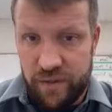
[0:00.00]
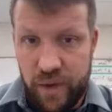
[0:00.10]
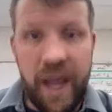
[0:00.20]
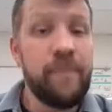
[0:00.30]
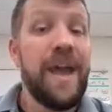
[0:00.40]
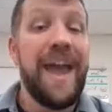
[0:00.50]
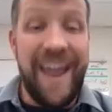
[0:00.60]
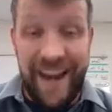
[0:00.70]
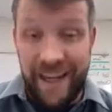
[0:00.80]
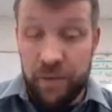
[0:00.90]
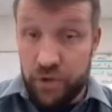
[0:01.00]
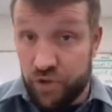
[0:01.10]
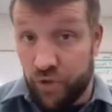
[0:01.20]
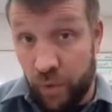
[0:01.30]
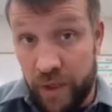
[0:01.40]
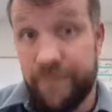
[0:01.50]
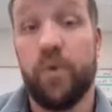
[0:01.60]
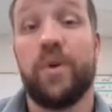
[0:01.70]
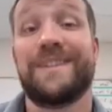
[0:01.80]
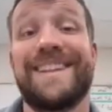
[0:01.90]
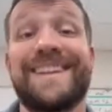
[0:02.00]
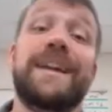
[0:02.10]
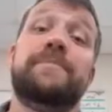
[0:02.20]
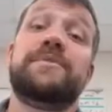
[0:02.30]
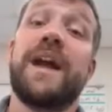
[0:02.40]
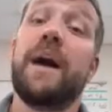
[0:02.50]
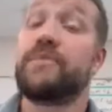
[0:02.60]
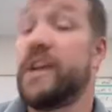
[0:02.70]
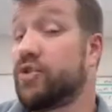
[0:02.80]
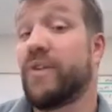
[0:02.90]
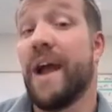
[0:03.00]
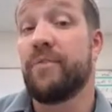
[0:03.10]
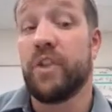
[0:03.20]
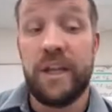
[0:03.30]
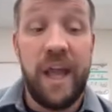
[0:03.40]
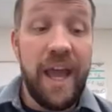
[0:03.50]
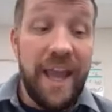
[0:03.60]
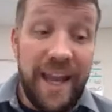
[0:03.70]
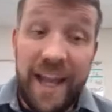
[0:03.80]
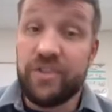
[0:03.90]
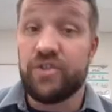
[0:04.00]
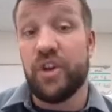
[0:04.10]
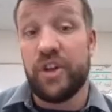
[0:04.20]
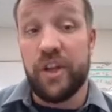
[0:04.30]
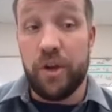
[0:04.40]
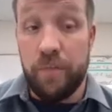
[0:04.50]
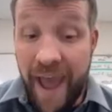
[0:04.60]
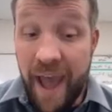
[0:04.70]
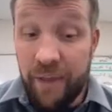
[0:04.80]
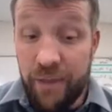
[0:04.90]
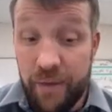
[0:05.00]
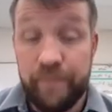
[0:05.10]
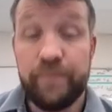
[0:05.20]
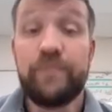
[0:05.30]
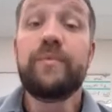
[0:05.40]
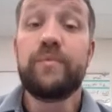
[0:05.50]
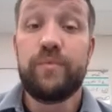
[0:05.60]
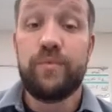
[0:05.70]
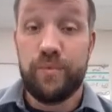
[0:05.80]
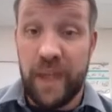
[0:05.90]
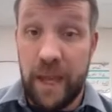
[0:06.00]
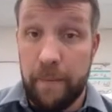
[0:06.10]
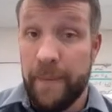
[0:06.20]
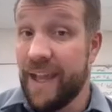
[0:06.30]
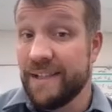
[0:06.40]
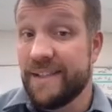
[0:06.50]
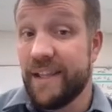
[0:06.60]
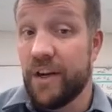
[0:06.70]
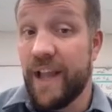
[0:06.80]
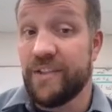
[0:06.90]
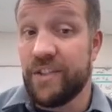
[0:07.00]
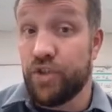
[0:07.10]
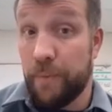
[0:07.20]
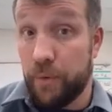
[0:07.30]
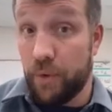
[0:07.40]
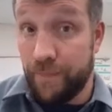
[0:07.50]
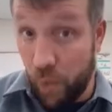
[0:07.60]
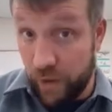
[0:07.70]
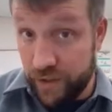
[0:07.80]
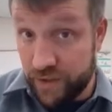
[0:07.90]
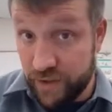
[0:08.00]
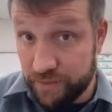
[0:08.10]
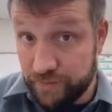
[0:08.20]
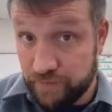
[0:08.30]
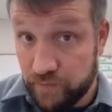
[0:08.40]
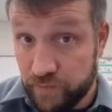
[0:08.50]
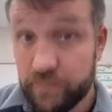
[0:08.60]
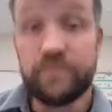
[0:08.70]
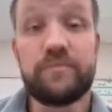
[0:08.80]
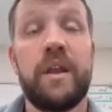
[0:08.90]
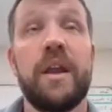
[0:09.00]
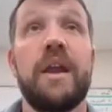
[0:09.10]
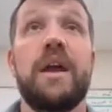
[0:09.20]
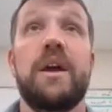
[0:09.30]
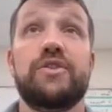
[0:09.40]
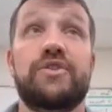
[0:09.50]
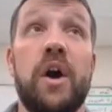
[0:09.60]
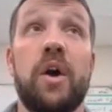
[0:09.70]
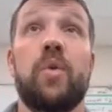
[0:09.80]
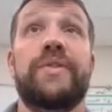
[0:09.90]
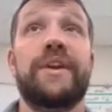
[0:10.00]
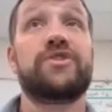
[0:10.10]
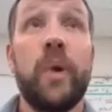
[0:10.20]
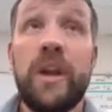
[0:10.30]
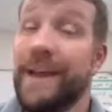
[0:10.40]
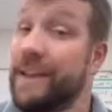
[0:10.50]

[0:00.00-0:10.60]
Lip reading: okay? Any restoring force that keeps an object traveling in a circular path can be considered a centripetal force. So there's going to be a